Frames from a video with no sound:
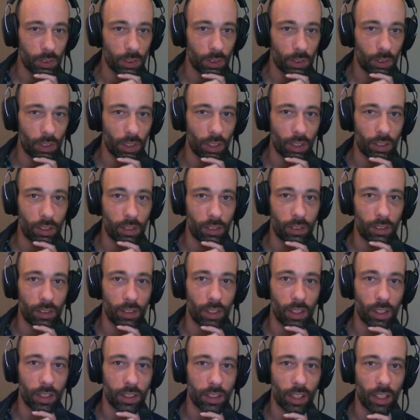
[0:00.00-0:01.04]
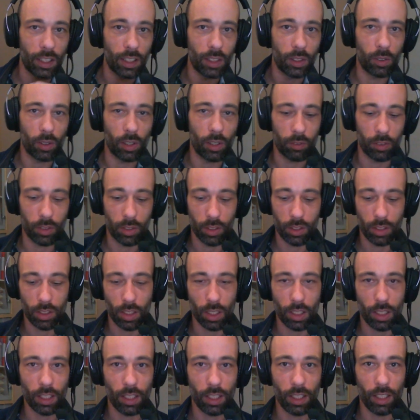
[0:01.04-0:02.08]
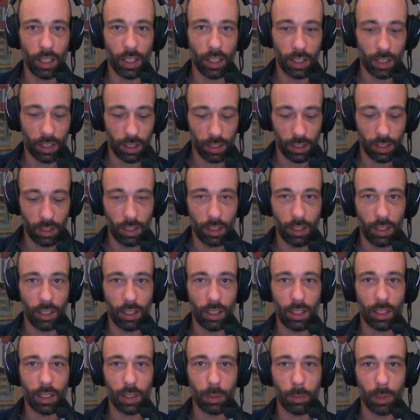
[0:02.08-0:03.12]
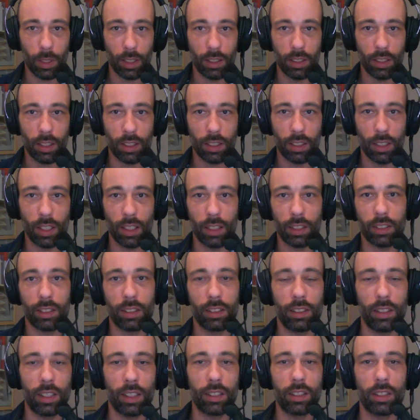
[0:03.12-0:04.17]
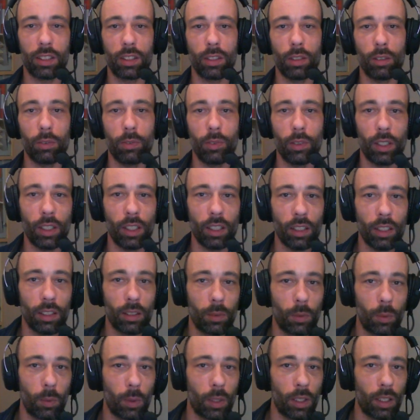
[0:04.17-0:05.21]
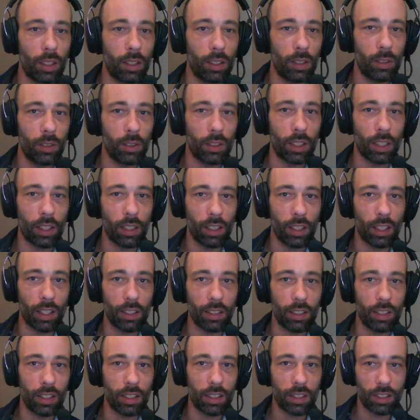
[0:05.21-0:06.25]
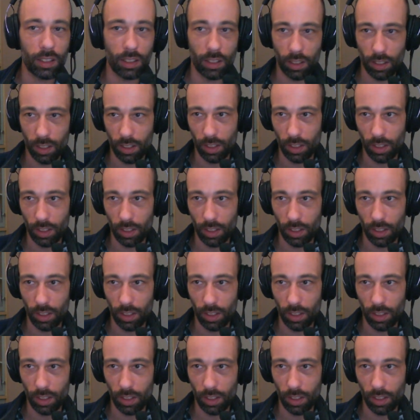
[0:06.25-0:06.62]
And then it's handy to have the second link, xmind.net. That's the software where you can get this